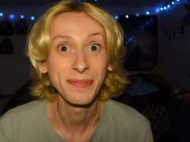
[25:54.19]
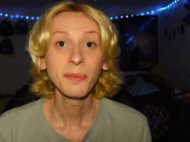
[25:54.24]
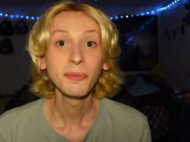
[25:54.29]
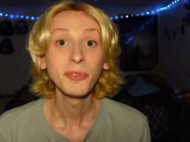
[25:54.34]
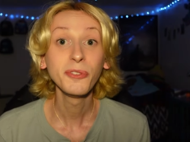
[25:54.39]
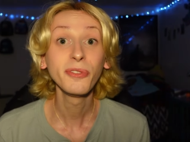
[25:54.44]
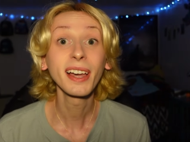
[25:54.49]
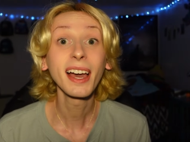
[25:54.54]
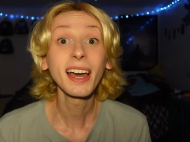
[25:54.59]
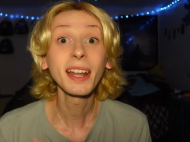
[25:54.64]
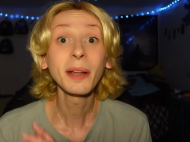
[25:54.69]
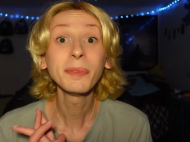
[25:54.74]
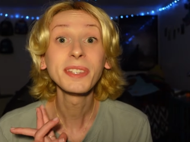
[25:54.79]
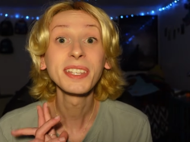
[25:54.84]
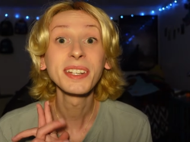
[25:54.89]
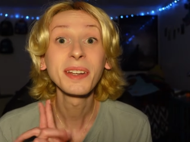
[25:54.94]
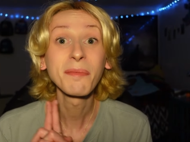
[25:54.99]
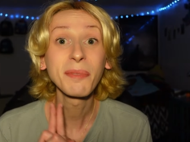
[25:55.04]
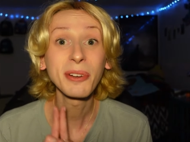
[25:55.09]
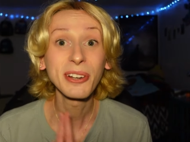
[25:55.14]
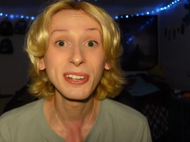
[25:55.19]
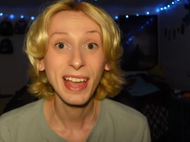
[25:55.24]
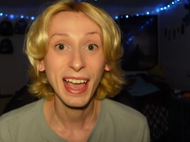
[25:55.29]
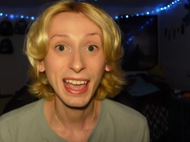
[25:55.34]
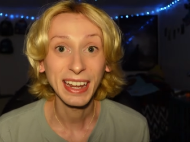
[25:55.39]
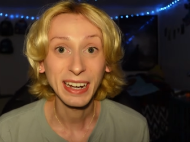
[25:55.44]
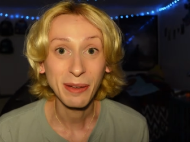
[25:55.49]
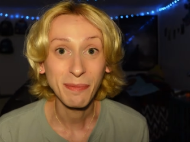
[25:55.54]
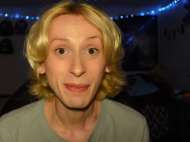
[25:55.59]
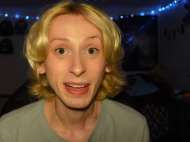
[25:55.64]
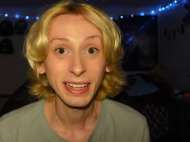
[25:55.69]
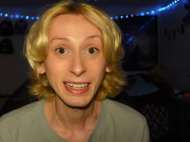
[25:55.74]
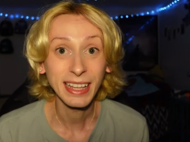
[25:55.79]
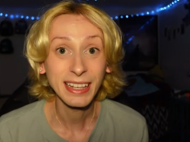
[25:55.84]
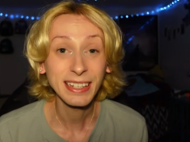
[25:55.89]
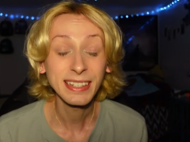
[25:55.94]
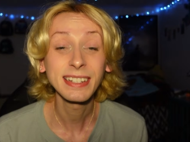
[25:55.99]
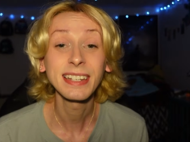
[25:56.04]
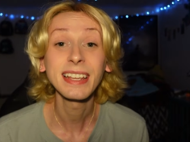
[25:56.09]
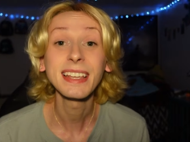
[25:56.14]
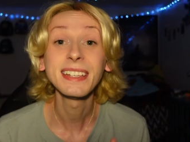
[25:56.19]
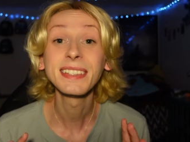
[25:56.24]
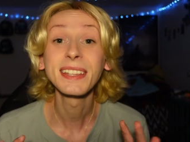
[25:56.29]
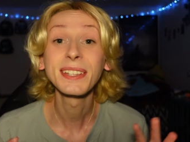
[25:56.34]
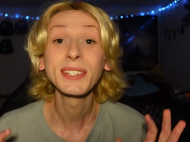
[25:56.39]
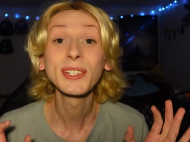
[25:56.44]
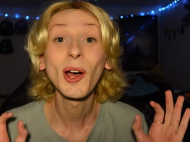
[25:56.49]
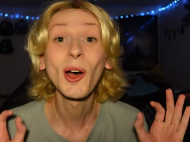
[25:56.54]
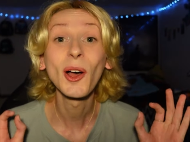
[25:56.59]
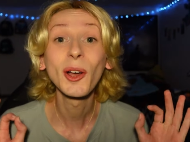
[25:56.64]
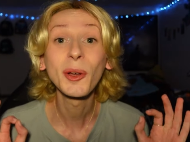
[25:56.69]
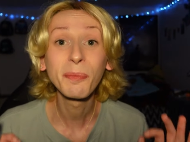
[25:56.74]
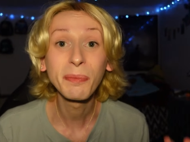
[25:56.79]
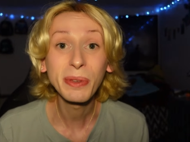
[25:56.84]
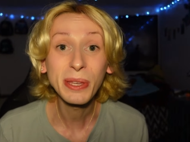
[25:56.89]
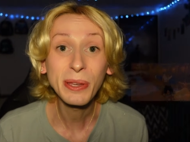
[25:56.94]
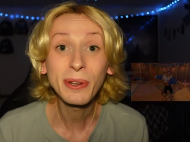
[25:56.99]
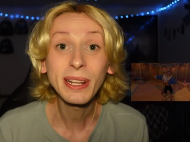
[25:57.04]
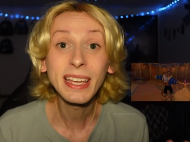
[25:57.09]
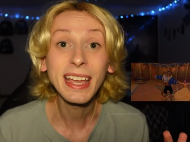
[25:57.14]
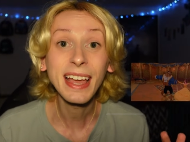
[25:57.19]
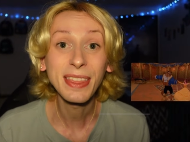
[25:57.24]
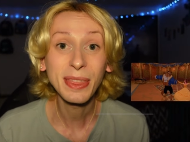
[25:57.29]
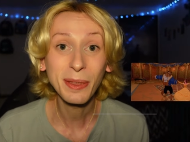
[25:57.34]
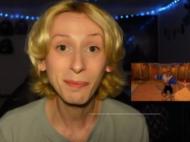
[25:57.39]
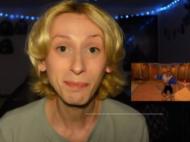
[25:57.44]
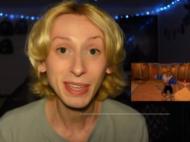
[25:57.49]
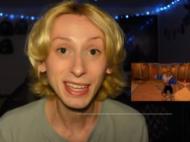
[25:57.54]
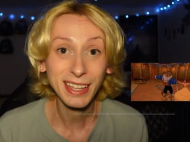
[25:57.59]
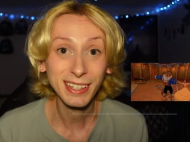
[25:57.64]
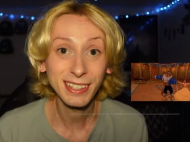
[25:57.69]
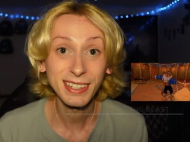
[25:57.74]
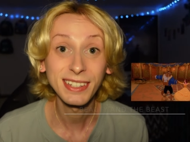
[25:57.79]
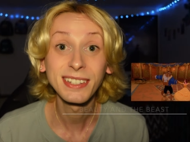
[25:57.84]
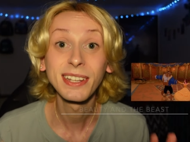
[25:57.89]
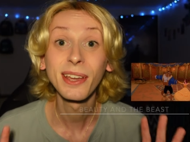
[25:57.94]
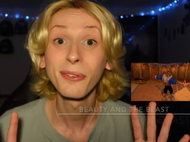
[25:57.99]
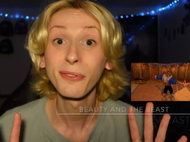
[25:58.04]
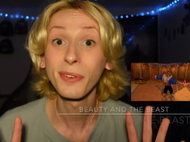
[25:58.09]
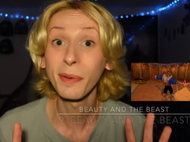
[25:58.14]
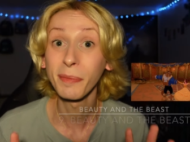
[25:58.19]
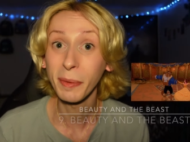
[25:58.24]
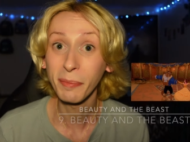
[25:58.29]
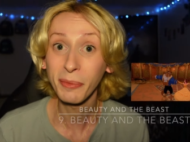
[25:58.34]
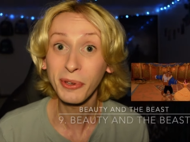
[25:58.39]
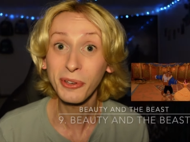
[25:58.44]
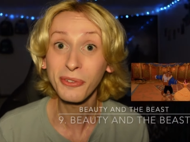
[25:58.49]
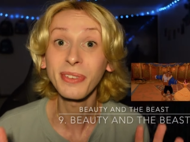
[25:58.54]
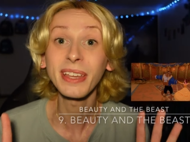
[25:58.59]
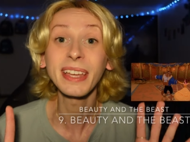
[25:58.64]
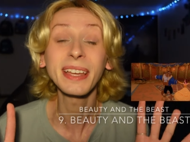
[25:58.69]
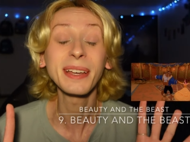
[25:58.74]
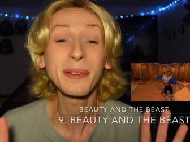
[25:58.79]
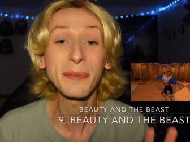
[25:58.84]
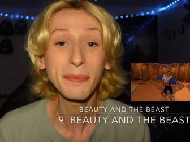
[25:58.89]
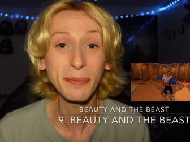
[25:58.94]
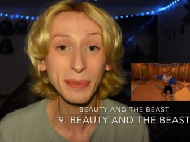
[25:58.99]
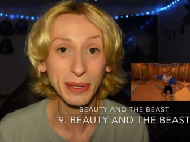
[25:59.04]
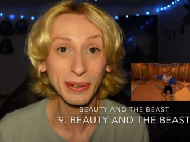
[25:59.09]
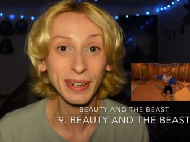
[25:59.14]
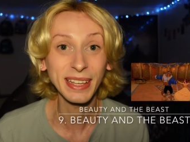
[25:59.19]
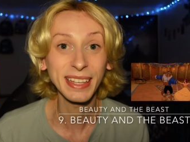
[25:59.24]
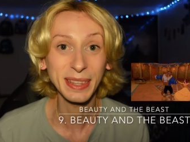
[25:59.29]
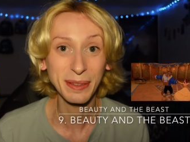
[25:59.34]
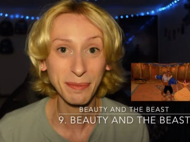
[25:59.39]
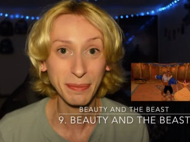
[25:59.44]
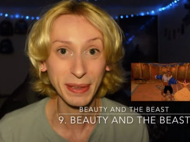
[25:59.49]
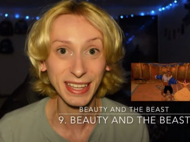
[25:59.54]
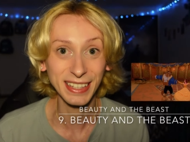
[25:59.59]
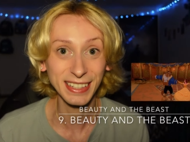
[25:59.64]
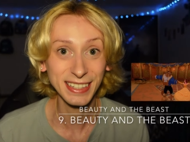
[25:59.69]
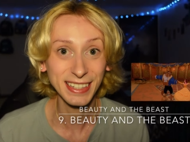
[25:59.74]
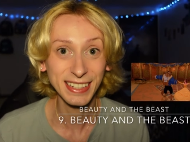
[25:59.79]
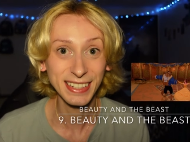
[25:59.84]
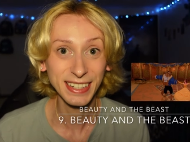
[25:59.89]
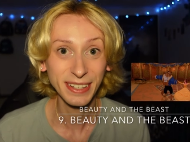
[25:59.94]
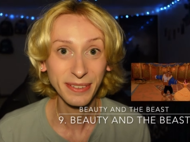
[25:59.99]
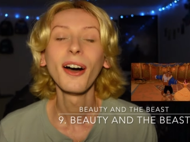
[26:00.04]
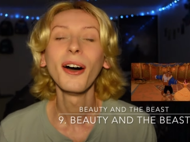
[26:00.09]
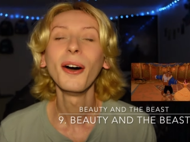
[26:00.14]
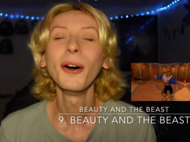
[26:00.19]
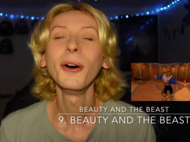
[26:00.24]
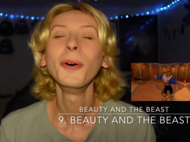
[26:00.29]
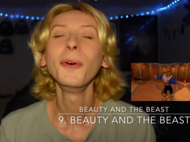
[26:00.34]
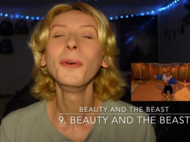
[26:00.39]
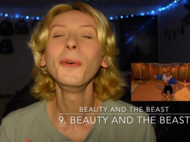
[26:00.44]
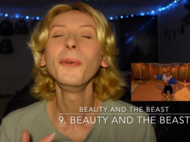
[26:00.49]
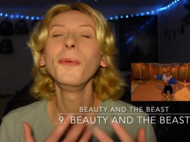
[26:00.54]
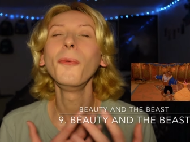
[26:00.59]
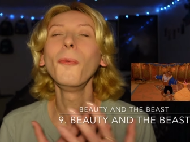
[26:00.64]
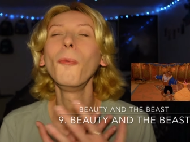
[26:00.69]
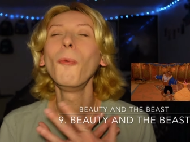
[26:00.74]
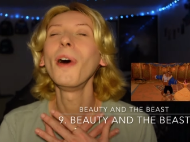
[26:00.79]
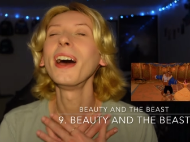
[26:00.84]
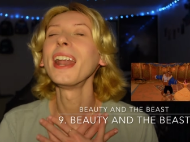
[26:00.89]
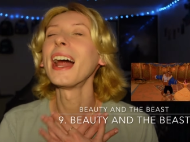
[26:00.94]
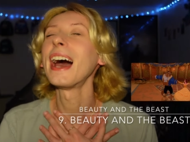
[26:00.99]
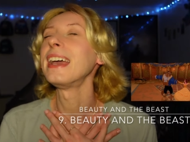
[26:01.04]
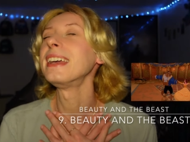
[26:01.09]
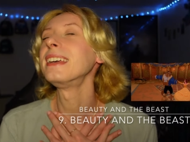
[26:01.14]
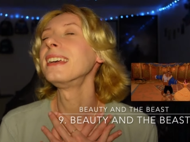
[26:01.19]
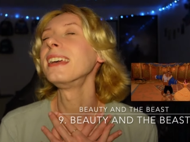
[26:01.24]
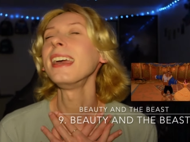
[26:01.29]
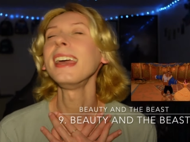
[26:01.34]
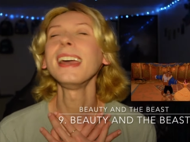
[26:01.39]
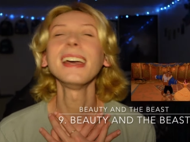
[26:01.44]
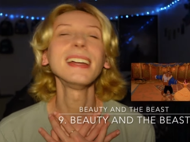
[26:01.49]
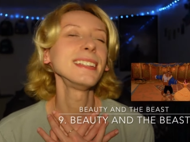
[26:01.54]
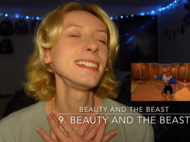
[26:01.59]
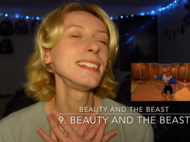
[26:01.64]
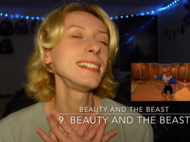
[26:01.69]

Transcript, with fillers: Moving on up up to number nine on my list is the song Beauty and the Beast from the movie Beauty and the Beast. Oh, what I can't